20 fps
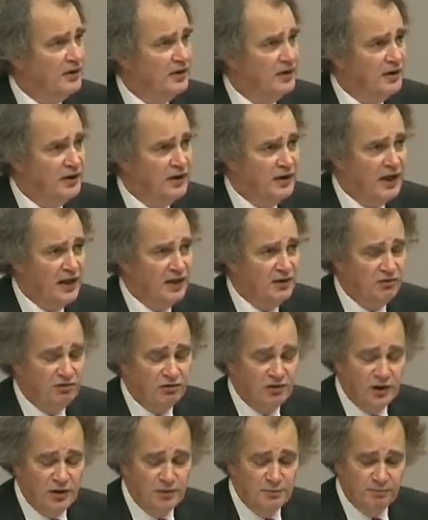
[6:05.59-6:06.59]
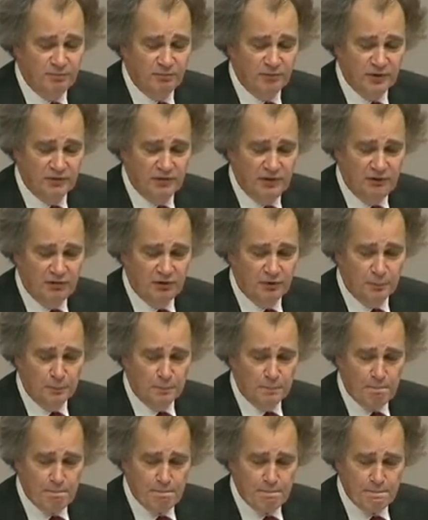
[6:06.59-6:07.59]
uh, H E provision.
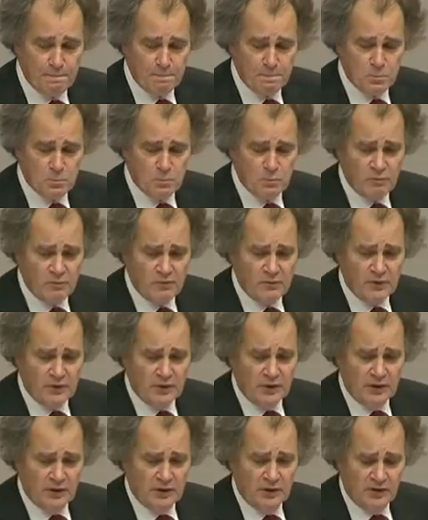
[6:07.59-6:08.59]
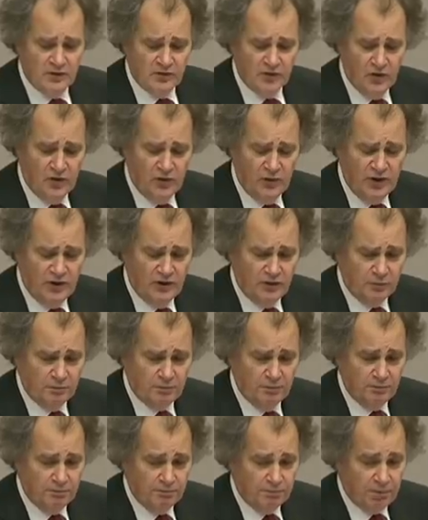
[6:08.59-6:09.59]
So its
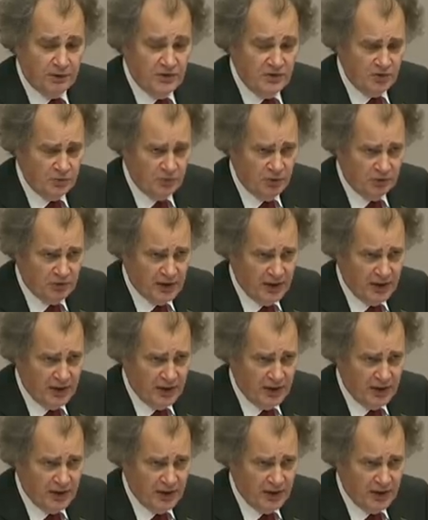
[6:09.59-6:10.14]
principal